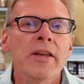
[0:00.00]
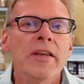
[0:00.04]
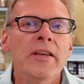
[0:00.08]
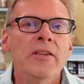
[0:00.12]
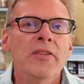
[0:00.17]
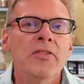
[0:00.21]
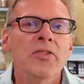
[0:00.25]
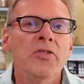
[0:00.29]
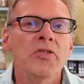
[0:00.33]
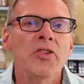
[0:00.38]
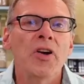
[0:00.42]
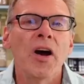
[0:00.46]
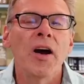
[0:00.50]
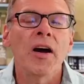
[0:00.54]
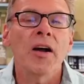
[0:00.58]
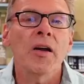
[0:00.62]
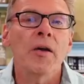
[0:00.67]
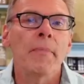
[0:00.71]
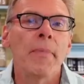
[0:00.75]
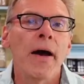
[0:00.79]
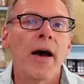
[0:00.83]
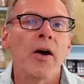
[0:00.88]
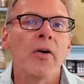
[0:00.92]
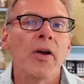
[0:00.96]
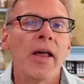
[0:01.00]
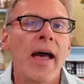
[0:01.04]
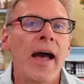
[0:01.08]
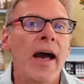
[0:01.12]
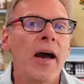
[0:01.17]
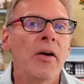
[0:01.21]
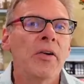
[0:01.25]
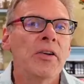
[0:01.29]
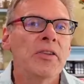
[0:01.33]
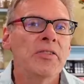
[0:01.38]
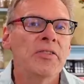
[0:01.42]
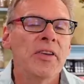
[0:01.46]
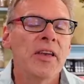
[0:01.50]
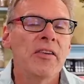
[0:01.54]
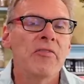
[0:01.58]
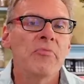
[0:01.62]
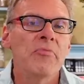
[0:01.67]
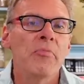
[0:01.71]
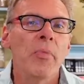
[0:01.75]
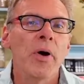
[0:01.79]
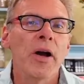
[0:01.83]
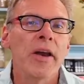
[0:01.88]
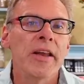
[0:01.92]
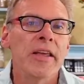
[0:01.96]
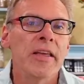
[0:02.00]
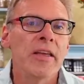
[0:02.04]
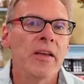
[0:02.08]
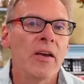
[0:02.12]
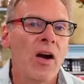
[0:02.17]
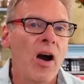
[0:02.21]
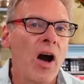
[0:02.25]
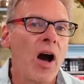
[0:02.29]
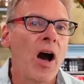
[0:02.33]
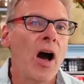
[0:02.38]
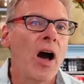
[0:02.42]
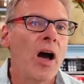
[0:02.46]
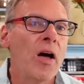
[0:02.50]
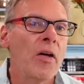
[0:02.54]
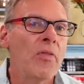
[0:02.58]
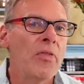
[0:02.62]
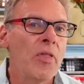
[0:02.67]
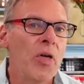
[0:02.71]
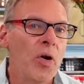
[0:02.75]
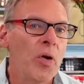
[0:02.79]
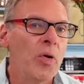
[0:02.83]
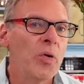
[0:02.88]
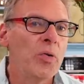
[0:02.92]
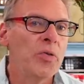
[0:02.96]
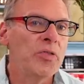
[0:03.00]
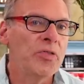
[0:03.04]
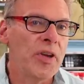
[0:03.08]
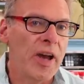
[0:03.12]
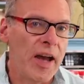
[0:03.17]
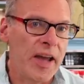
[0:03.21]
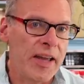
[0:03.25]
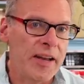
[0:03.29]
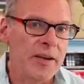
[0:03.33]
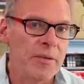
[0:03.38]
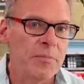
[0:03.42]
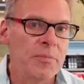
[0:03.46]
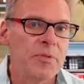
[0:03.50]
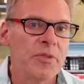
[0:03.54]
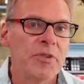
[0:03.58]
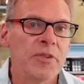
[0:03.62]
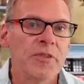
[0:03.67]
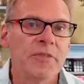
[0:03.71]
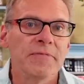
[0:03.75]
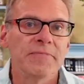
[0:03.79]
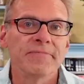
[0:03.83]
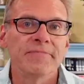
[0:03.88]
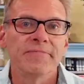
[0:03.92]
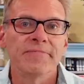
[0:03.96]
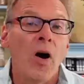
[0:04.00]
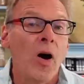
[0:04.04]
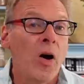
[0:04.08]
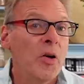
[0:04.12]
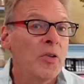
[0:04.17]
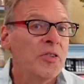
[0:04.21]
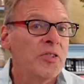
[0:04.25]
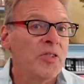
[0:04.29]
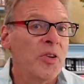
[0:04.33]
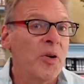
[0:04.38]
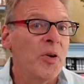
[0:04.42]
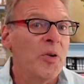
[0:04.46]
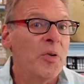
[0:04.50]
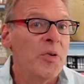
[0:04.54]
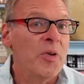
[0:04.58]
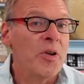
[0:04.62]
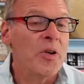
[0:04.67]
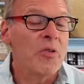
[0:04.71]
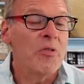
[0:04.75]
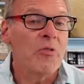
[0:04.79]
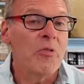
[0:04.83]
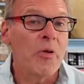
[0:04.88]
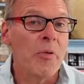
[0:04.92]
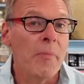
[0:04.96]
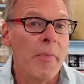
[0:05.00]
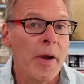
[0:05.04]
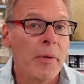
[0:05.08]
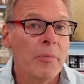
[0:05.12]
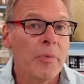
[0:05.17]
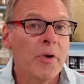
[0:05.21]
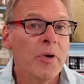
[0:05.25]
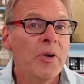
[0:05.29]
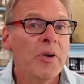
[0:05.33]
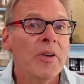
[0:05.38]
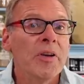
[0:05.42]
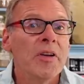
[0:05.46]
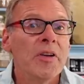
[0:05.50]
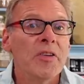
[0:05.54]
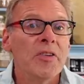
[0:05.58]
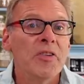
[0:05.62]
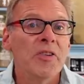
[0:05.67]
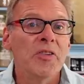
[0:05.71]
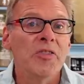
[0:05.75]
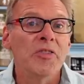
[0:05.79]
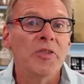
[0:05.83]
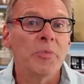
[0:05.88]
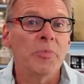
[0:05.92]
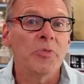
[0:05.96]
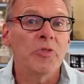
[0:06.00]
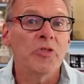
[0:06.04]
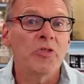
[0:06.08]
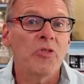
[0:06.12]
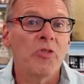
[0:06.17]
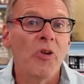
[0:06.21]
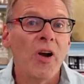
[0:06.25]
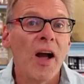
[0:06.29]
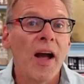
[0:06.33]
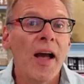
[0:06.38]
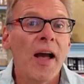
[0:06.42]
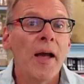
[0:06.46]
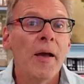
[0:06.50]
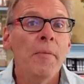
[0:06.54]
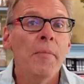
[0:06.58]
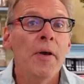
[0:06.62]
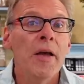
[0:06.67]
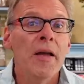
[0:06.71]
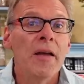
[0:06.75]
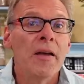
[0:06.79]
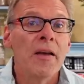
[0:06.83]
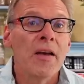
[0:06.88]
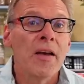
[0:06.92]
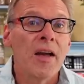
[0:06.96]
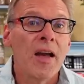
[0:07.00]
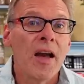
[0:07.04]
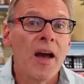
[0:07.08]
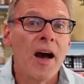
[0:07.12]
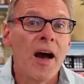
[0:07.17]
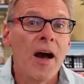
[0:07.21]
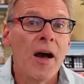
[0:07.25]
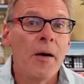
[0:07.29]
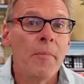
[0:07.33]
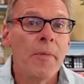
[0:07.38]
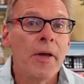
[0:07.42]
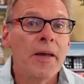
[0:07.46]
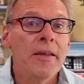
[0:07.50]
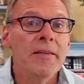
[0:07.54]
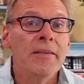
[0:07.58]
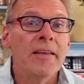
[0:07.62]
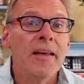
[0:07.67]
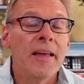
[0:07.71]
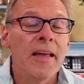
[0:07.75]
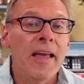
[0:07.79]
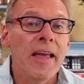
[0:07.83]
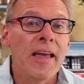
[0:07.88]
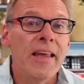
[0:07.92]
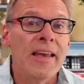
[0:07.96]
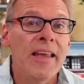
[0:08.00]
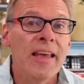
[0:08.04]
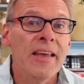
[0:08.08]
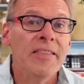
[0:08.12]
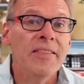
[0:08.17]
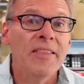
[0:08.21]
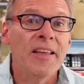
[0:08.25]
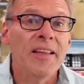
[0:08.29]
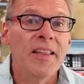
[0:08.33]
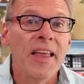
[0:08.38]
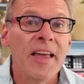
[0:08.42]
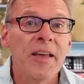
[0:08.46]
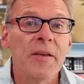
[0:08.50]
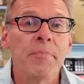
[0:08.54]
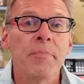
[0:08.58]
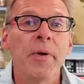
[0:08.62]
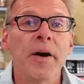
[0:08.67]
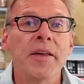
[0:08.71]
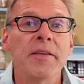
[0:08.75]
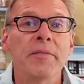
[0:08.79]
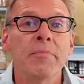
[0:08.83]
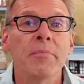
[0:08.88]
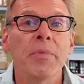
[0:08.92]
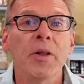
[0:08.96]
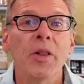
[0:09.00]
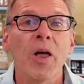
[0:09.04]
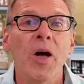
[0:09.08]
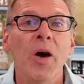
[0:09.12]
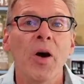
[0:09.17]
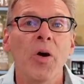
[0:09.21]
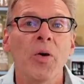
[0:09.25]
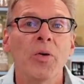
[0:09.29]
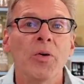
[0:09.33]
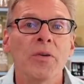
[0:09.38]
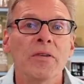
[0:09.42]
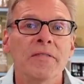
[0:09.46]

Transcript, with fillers: need to talk about how to save money on those items. Also, remember to subscribe, comment, and hit the like button below.